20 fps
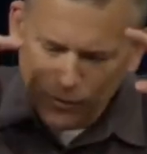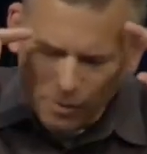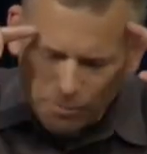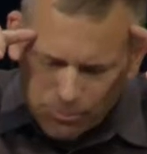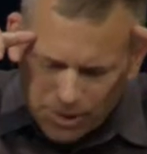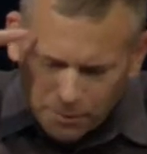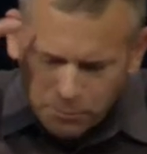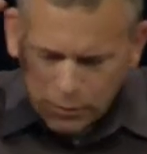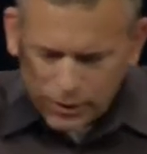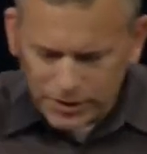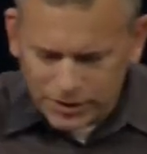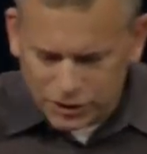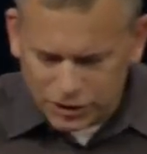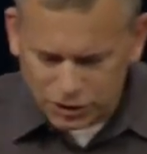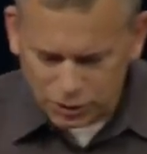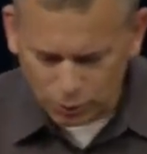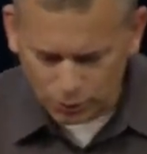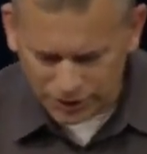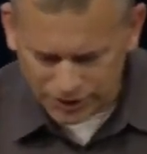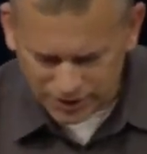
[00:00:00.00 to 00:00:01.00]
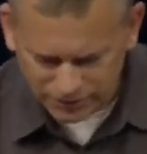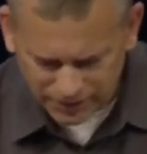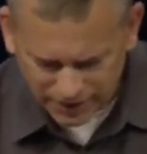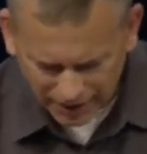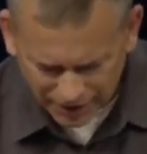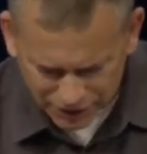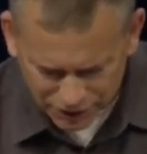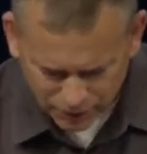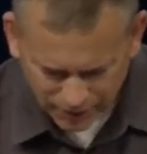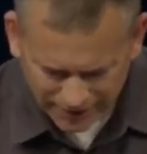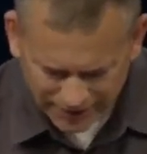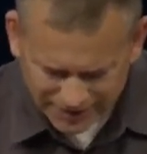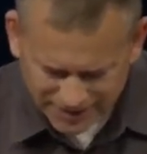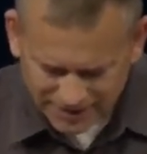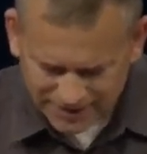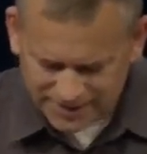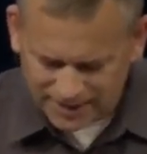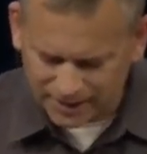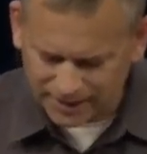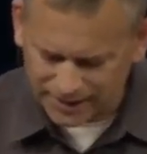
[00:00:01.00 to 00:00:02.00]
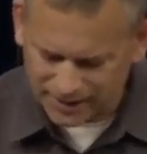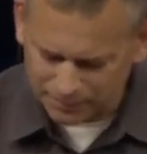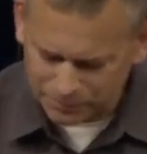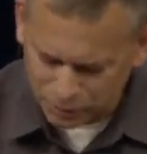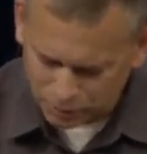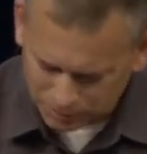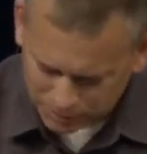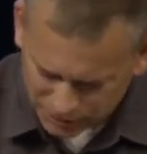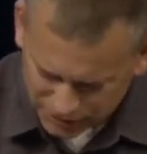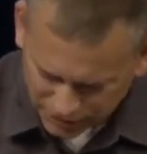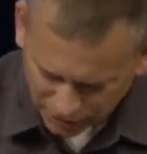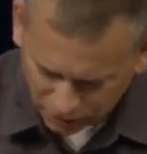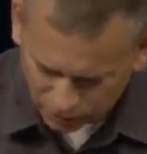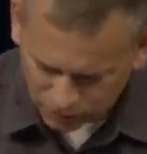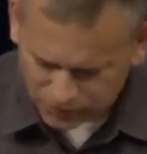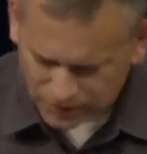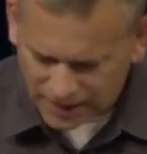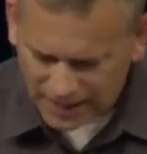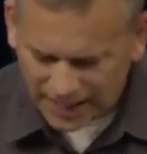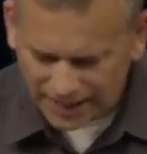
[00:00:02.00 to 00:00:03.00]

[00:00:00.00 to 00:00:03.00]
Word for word: remembering the stories of God's greatness and telling them to himself